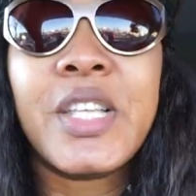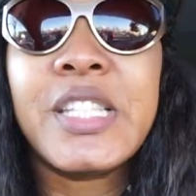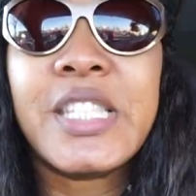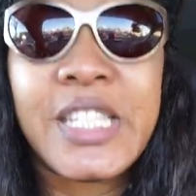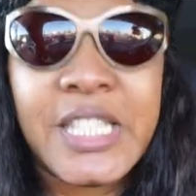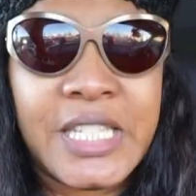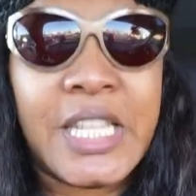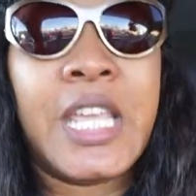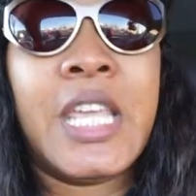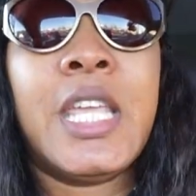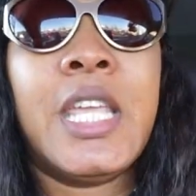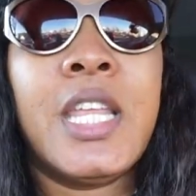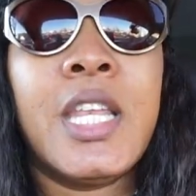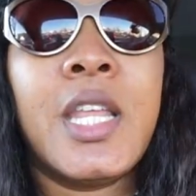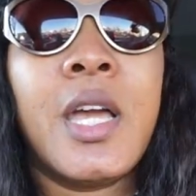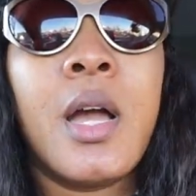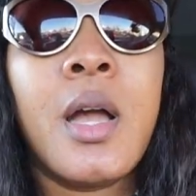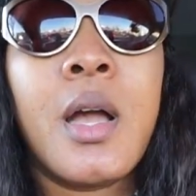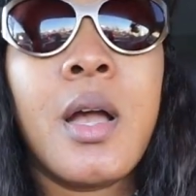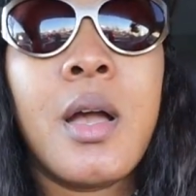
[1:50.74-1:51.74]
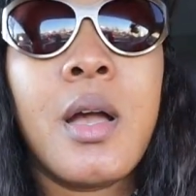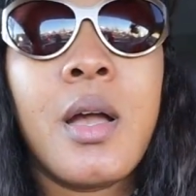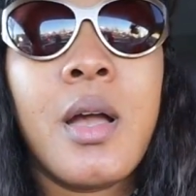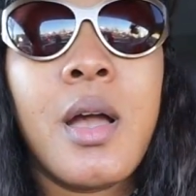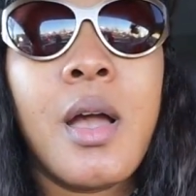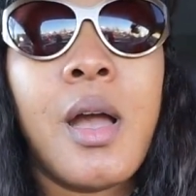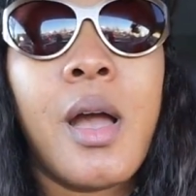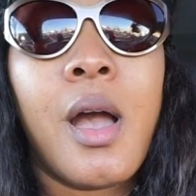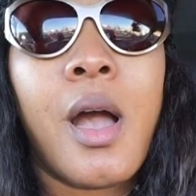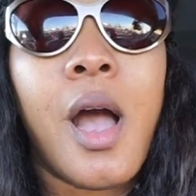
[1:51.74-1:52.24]
seen
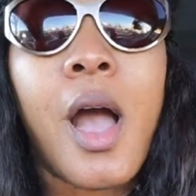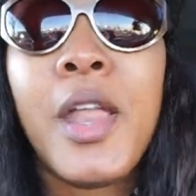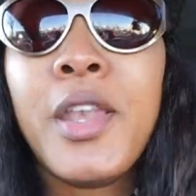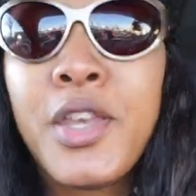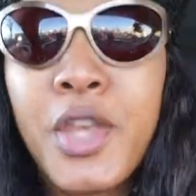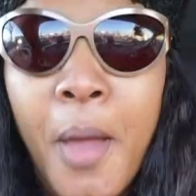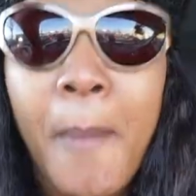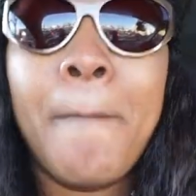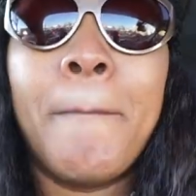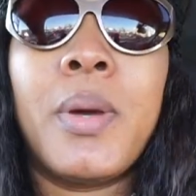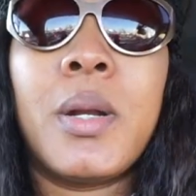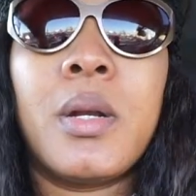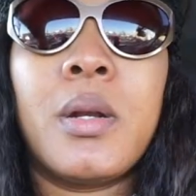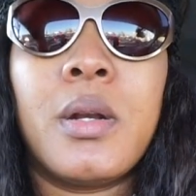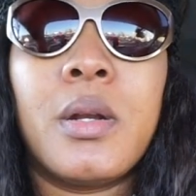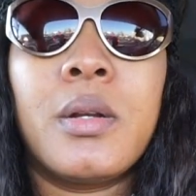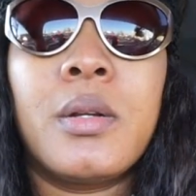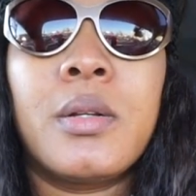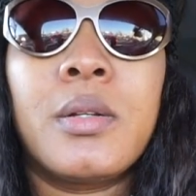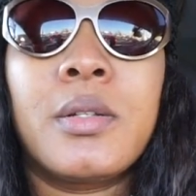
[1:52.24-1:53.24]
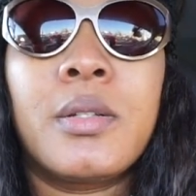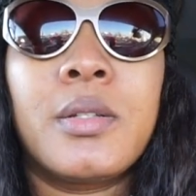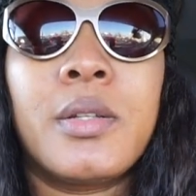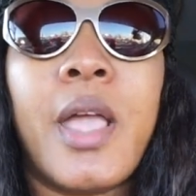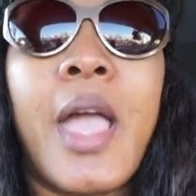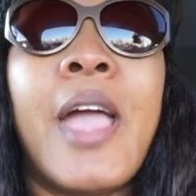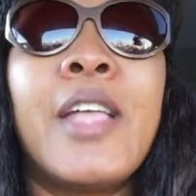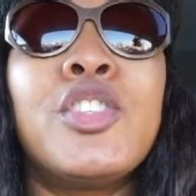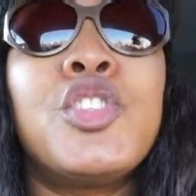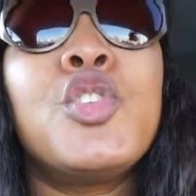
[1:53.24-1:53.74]
a number
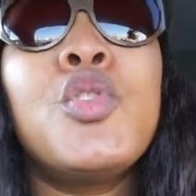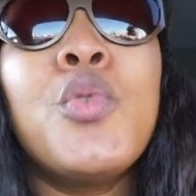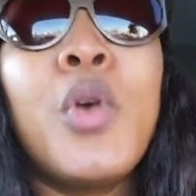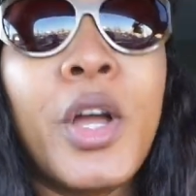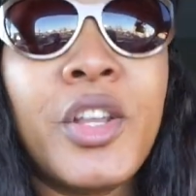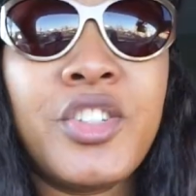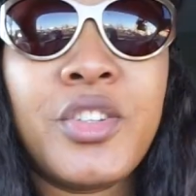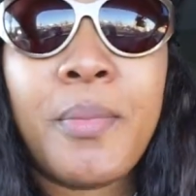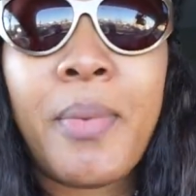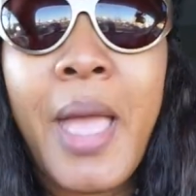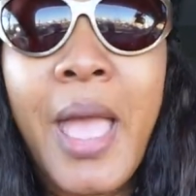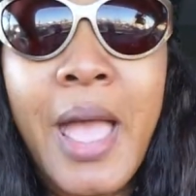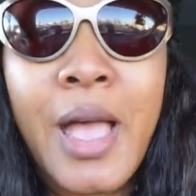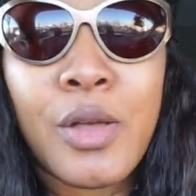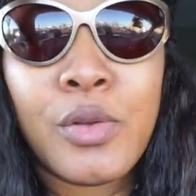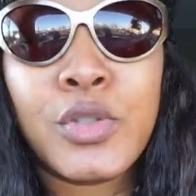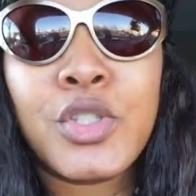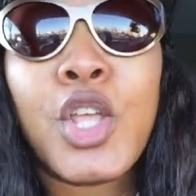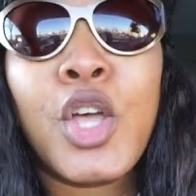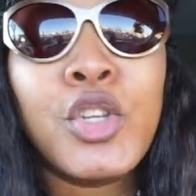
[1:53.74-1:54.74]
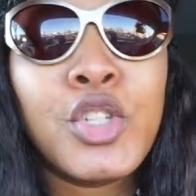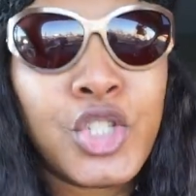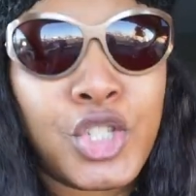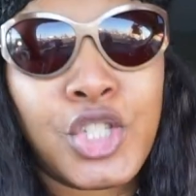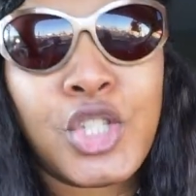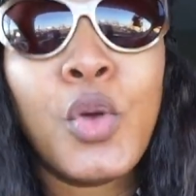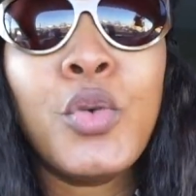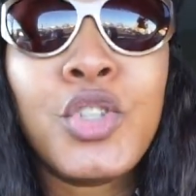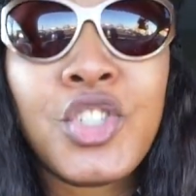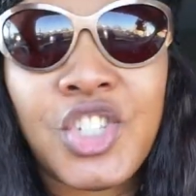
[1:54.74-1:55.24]
at 200 pounds
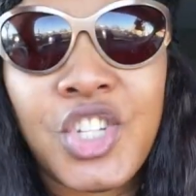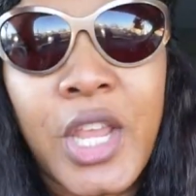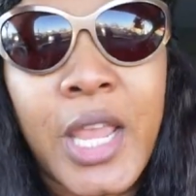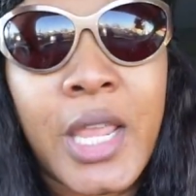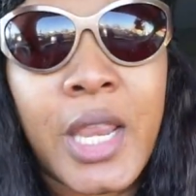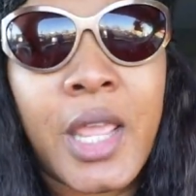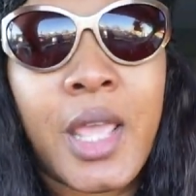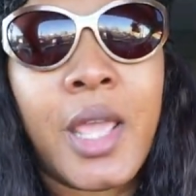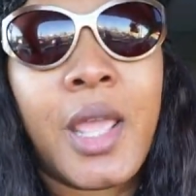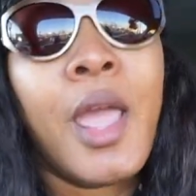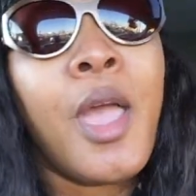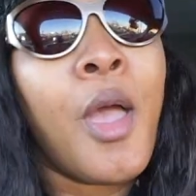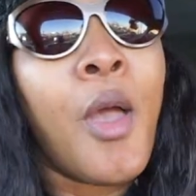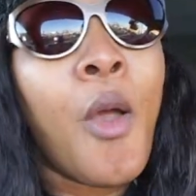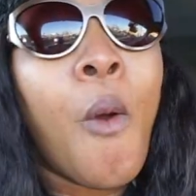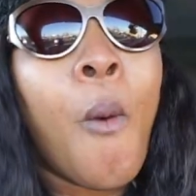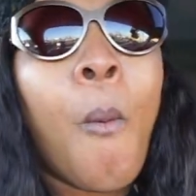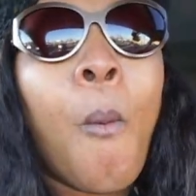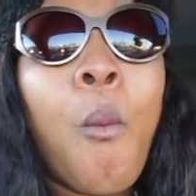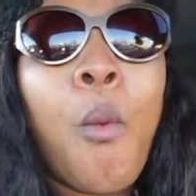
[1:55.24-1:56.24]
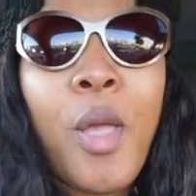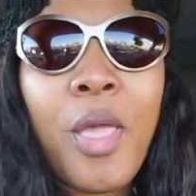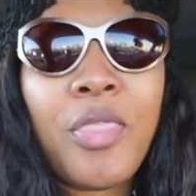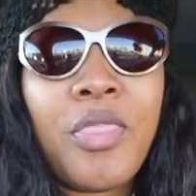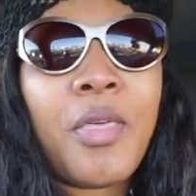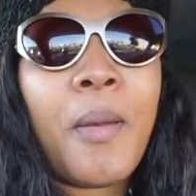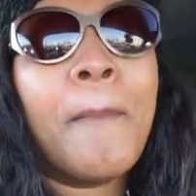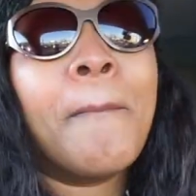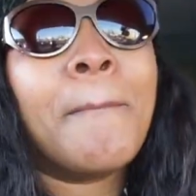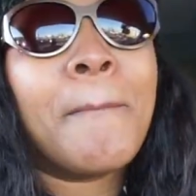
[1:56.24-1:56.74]
associated
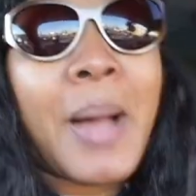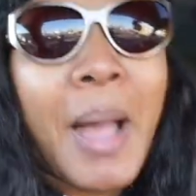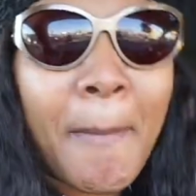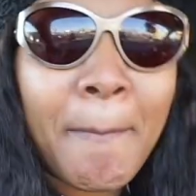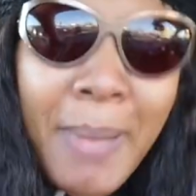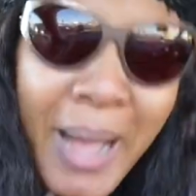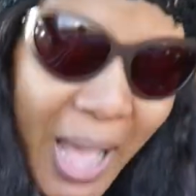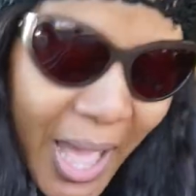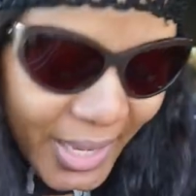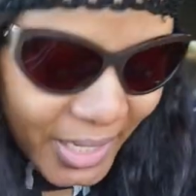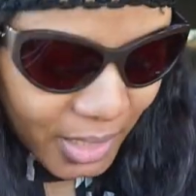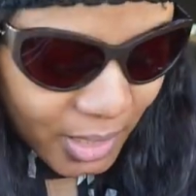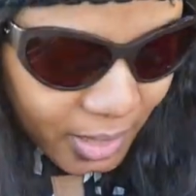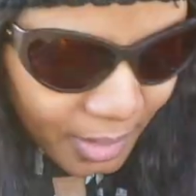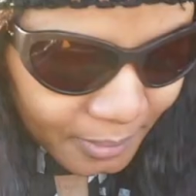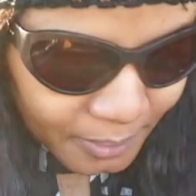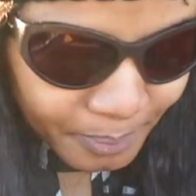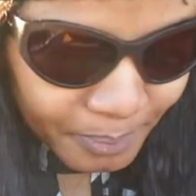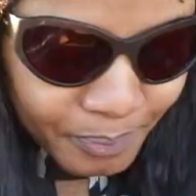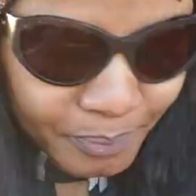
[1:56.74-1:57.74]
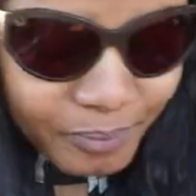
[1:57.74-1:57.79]
with my body.